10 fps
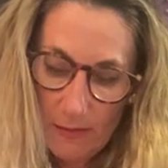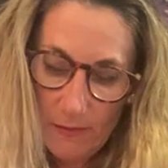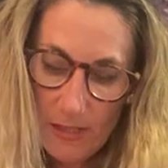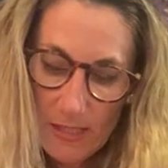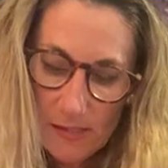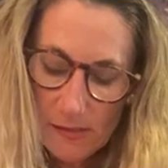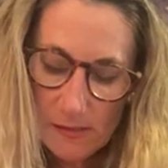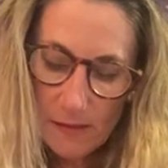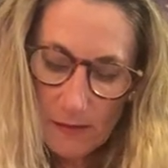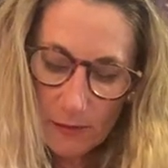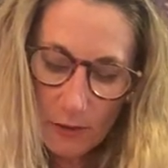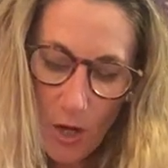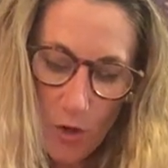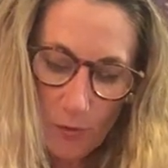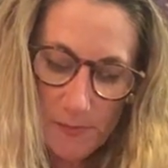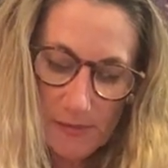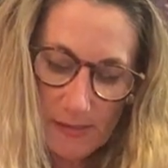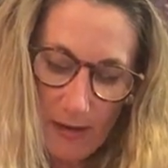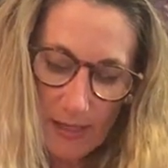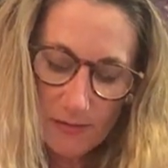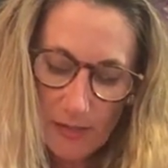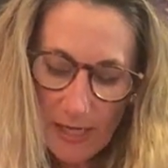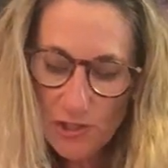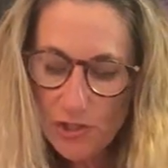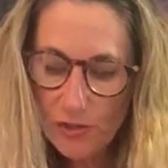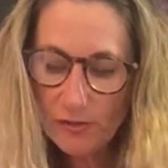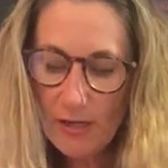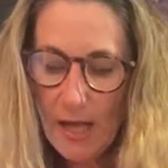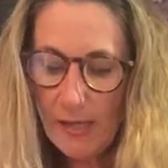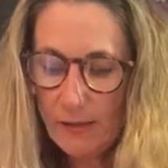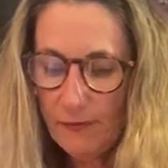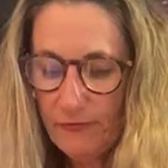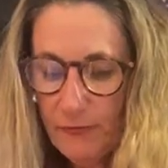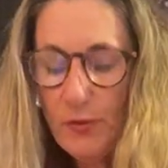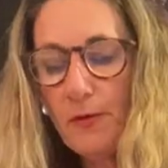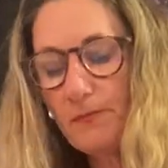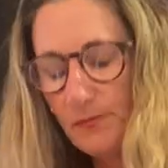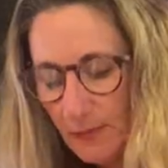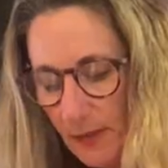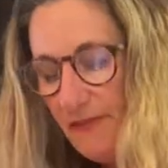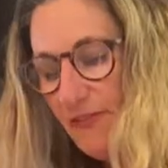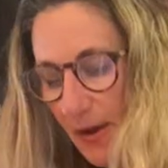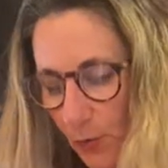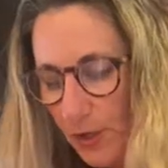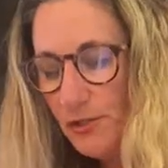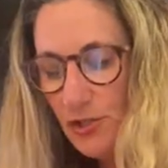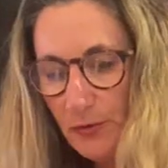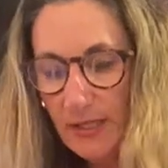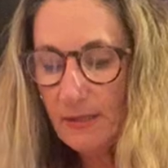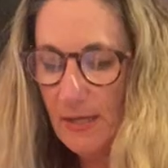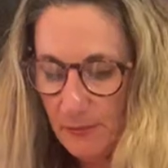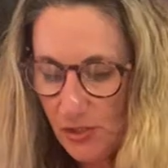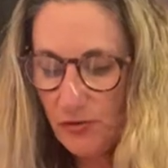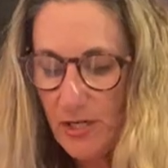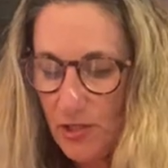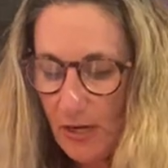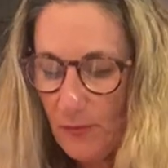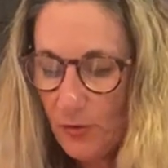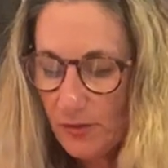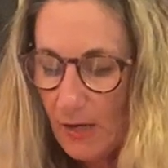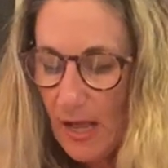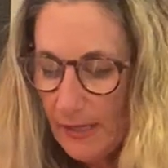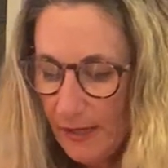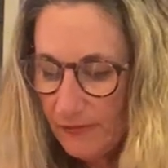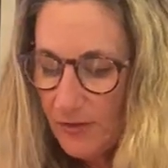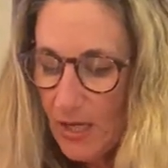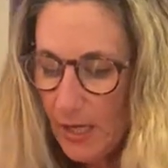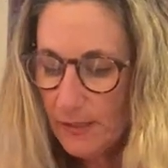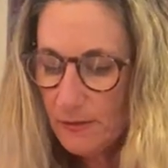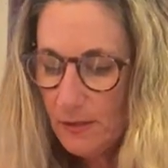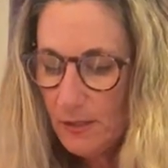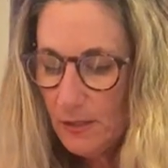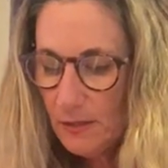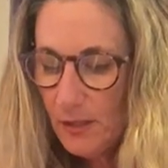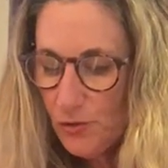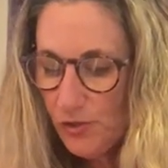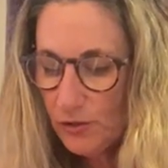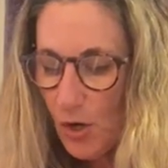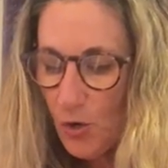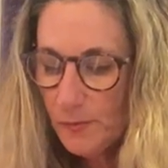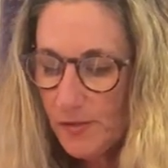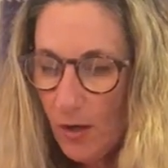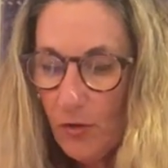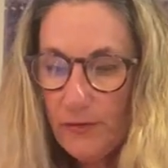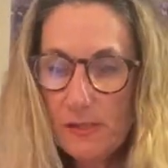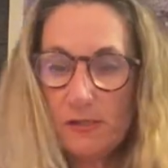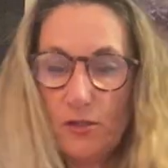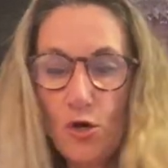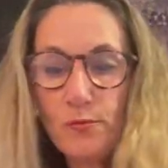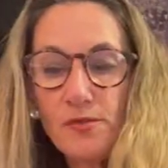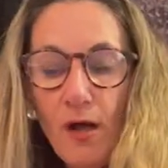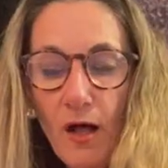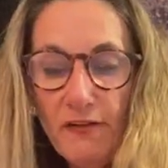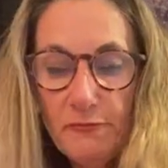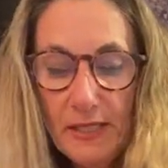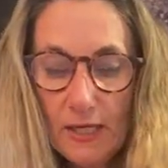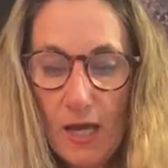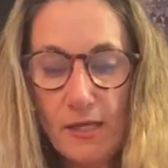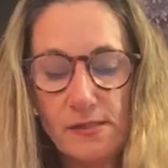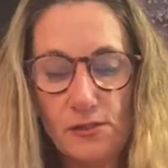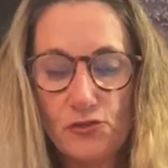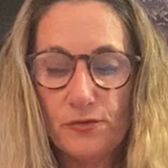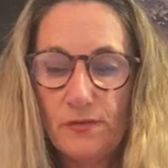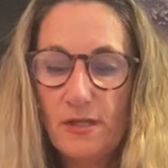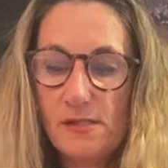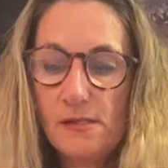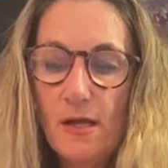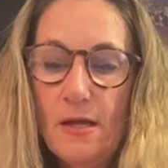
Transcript: these lobes, now I, I should not, for the, if I weren't doing a demonstration, I would not have cut those lobes, all these lobes off, because the truth is,